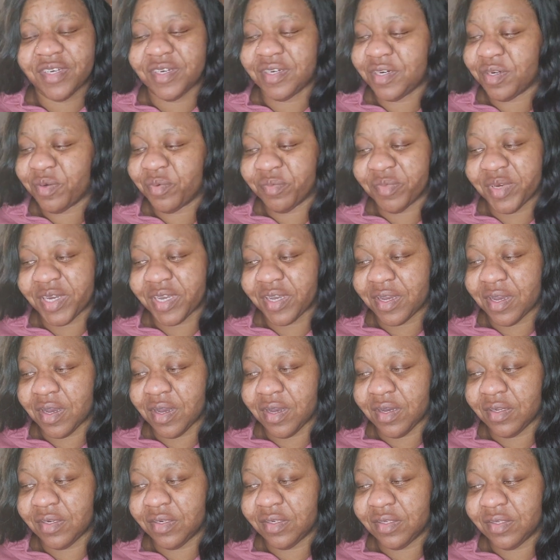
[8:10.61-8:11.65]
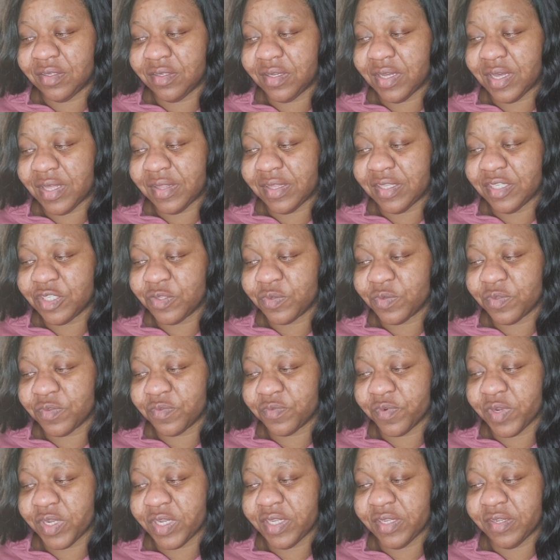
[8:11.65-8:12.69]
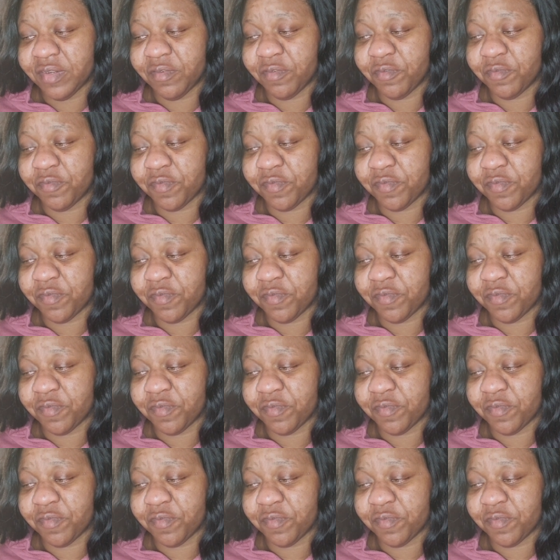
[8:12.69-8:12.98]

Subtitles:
Oh my God. And this was written